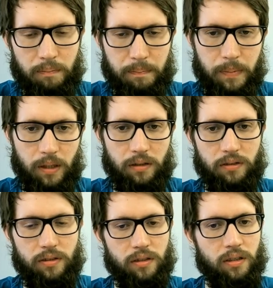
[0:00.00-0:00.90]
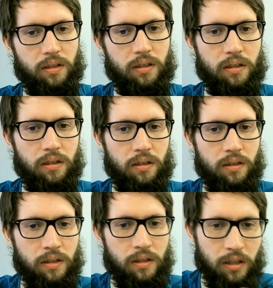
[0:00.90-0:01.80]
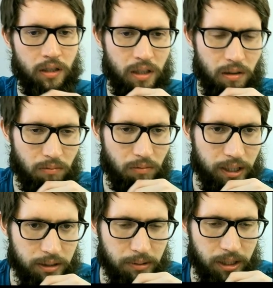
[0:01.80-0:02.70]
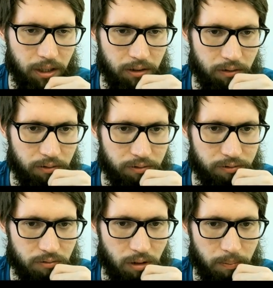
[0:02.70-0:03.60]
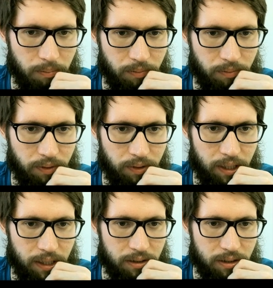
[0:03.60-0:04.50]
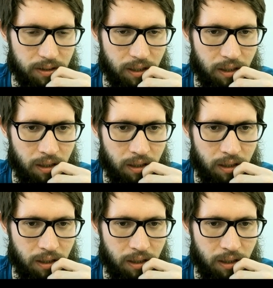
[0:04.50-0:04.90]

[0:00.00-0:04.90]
But where do we go from this?